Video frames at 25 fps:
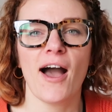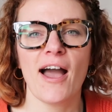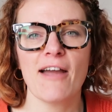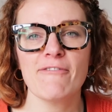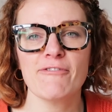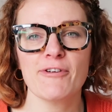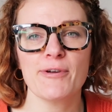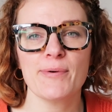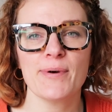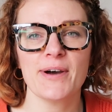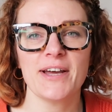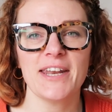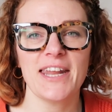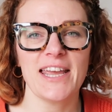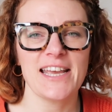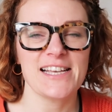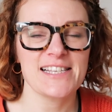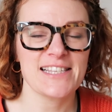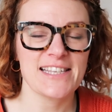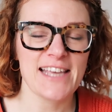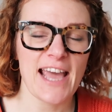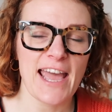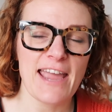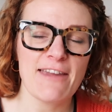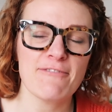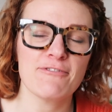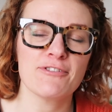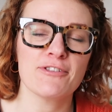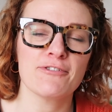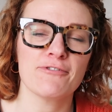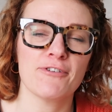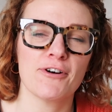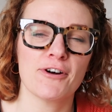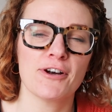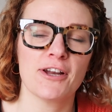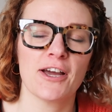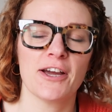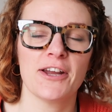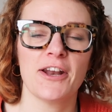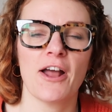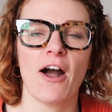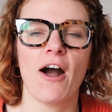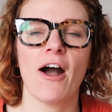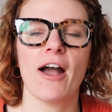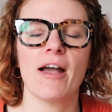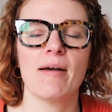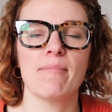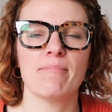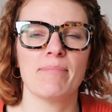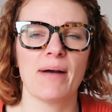Hi everyone, it's Kate from the Fold Line.
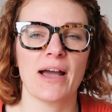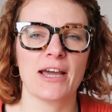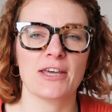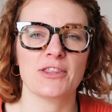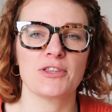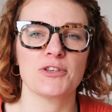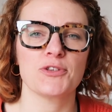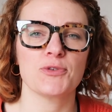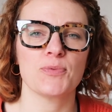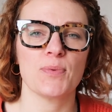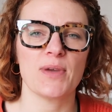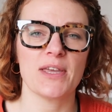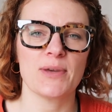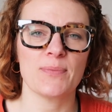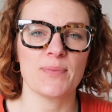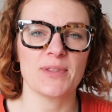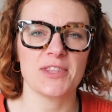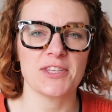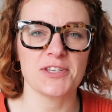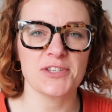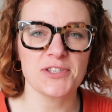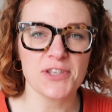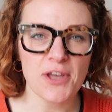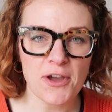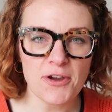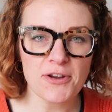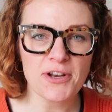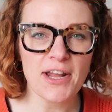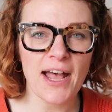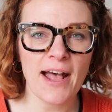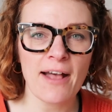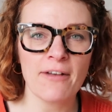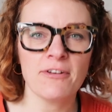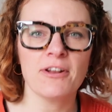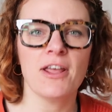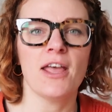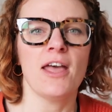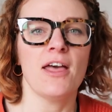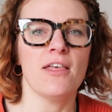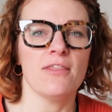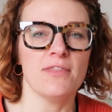I am back this week with the Down.